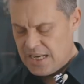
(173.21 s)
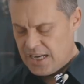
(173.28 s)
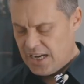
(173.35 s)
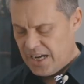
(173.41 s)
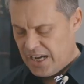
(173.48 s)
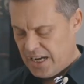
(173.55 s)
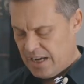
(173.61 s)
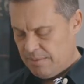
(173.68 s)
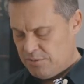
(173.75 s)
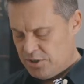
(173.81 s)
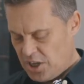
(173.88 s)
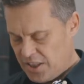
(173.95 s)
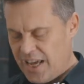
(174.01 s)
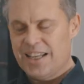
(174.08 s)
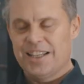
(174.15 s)

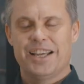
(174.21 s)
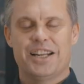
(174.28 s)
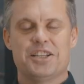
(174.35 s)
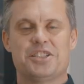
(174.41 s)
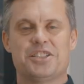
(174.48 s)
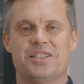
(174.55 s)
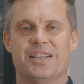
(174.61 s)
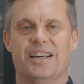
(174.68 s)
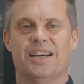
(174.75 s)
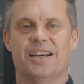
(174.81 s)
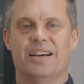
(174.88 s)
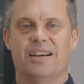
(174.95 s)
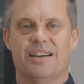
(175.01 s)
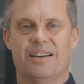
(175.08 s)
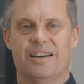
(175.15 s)
So that led us
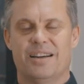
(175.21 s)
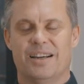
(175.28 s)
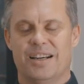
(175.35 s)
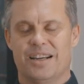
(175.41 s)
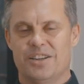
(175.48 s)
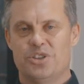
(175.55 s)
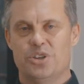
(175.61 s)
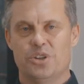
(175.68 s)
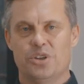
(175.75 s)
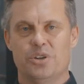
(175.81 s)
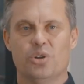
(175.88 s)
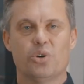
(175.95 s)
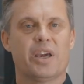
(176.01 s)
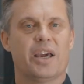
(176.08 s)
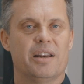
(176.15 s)
to
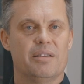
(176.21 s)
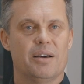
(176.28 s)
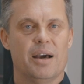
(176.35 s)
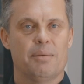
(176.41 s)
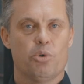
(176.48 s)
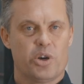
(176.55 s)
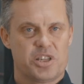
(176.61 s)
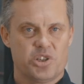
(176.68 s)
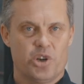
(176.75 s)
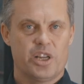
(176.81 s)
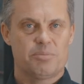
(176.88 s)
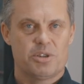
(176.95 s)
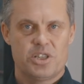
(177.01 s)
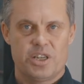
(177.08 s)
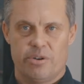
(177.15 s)
look at more
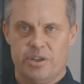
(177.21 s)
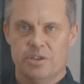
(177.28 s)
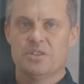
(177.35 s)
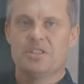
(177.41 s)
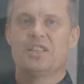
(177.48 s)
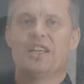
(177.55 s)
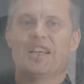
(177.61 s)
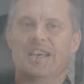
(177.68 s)
exotic materials,